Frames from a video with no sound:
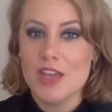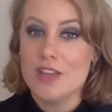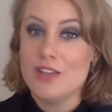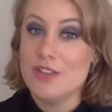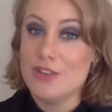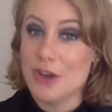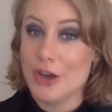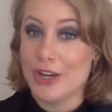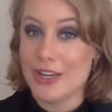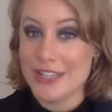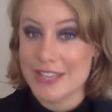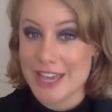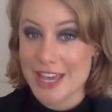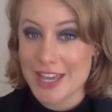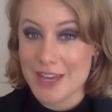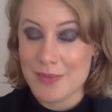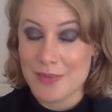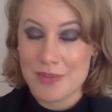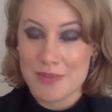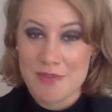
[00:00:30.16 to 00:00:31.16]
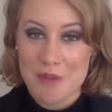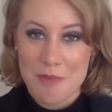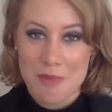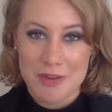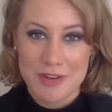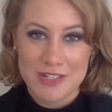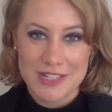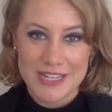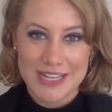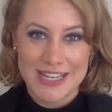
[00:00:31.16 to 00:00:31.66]
not yet with
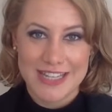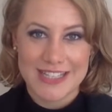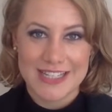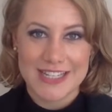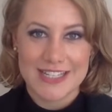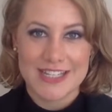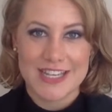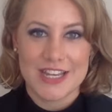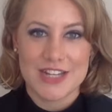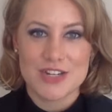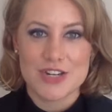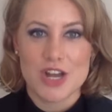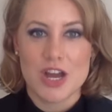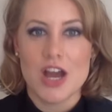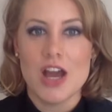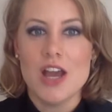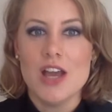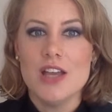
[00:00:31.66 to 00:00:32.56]
robotics, etc.